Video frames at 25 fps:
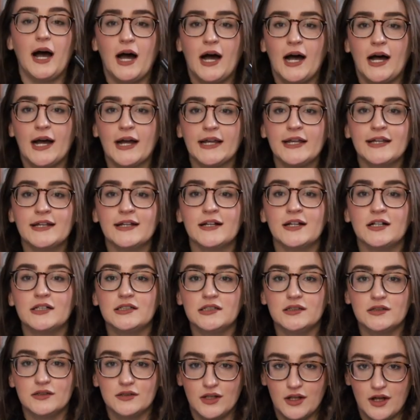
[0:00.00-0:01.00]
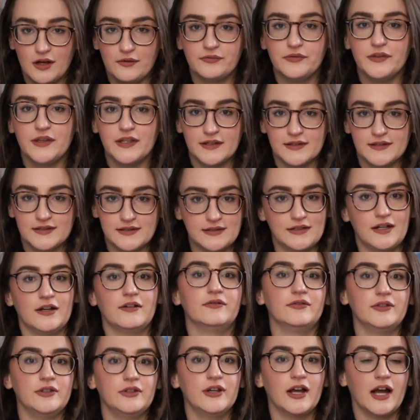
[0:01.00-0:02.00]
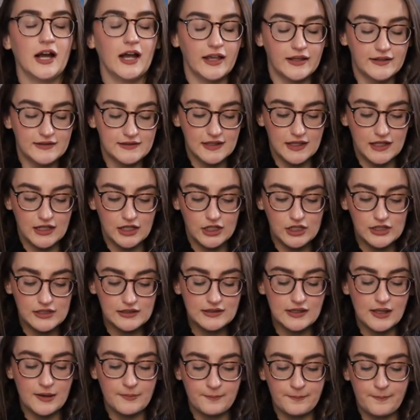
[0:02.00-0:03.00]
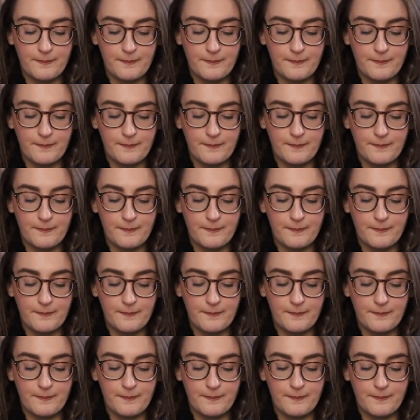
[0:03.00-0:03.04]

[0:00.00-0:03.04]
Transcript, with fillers: I love this stuff, you guys. It is